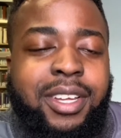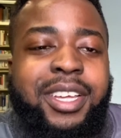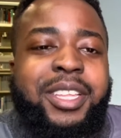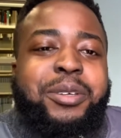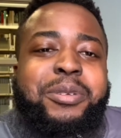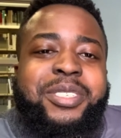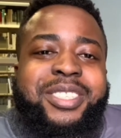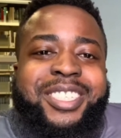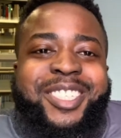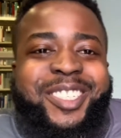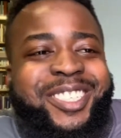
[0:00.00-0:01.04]
those
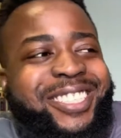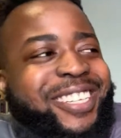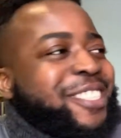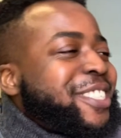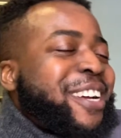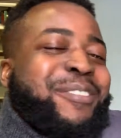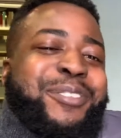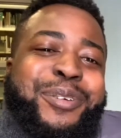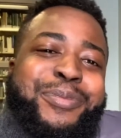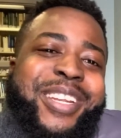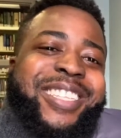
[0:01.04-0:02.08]
t-shirts that you just have too
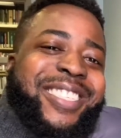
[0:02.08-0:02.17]
many